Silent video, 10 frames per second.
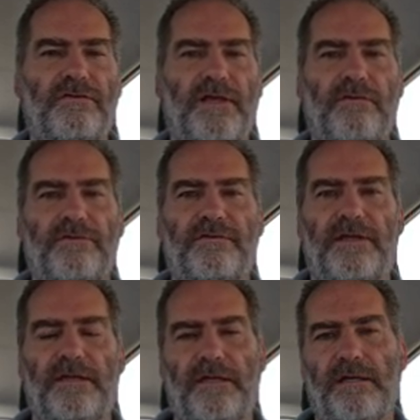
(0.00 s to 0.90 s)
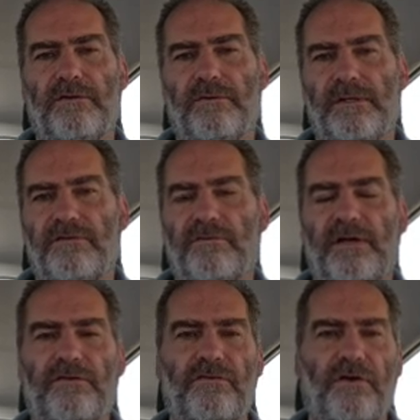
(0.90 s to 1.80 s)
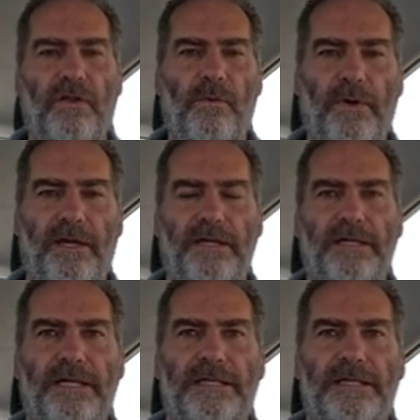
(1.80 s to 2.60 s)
south of San Diego and stretches all the way